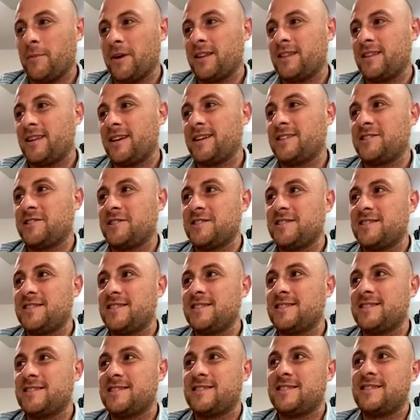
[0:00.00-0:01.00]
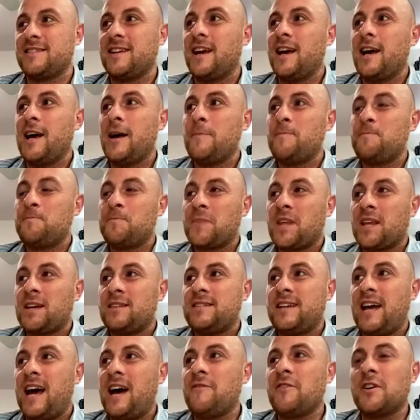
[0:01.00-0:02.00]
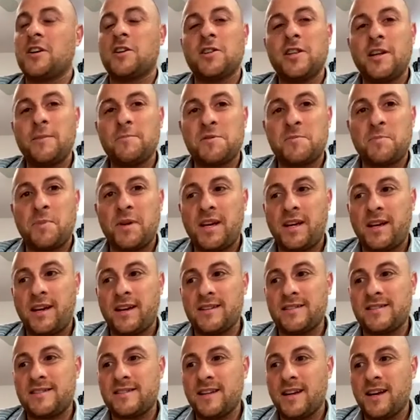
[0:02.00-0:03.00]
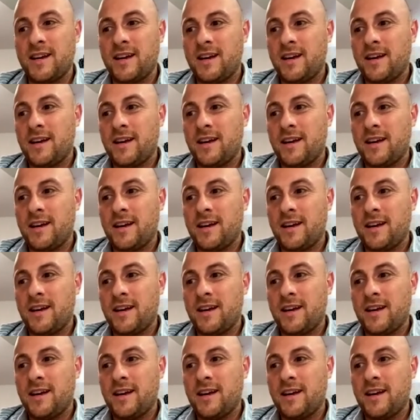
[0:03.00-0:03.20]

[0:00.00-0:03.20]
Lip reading: I think, just to have a glimpse, because